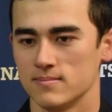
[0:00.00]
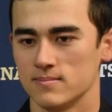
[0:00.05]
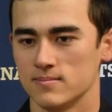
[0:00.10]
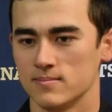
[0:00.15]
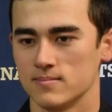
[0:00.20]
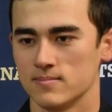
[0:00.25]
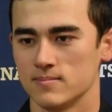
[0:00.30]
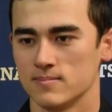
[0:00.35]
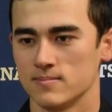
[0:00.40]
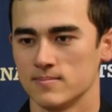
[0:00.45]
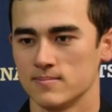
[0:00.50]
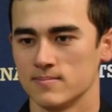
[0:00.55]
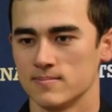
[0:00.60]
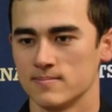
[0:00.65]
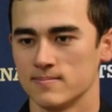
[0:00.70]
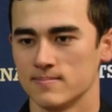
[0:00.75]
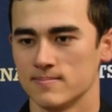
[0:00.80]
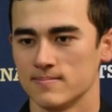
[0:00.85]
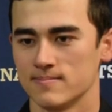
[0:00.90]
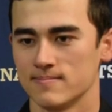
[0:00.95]

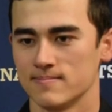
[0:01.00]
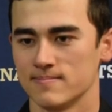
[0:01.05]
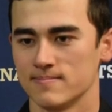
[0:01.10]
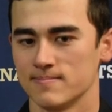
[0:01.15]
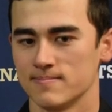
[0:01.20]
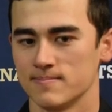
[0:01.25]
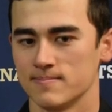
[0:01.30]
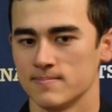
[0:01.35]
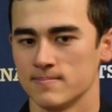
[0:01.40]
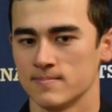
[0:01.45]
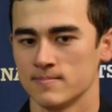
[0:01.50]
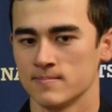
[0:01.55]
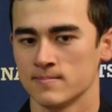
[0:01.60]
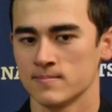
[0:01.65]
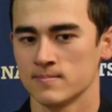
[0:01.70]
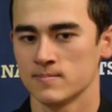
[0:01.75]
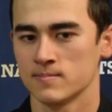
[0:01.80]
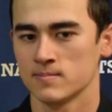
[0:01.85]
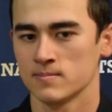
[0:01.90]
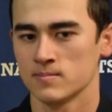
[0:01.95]

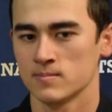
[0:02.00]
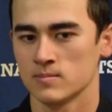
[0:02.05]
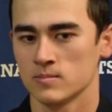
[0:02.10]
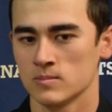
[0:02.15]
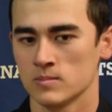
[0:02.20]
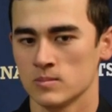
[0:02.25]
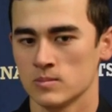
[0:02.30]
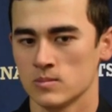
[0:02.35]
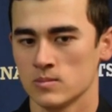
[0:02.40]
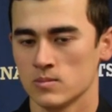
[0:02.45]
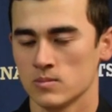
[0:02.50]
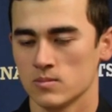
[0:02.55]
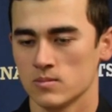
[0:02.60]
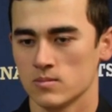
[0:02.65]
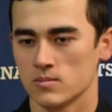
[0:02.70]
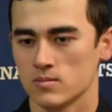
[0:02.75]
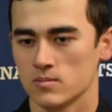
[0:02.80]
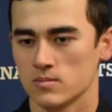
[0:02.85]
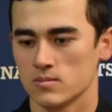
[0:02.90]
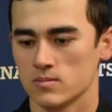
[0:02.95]

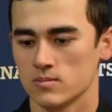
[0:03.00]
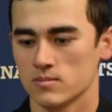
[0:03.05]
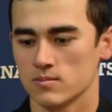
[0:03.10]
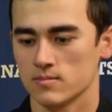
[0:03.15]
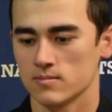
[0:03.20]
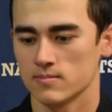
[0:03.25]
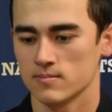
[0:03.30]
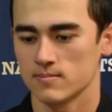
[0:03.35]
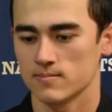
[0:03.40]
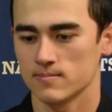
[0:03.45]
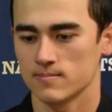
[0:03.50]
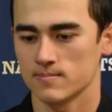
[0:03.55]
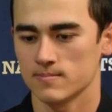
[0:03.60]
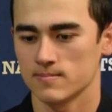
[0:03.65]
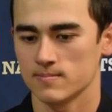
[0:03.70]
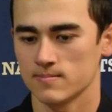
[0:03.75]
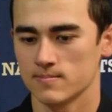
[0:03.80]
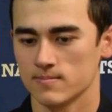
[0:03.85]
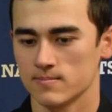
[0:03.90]
This person isn't speaking.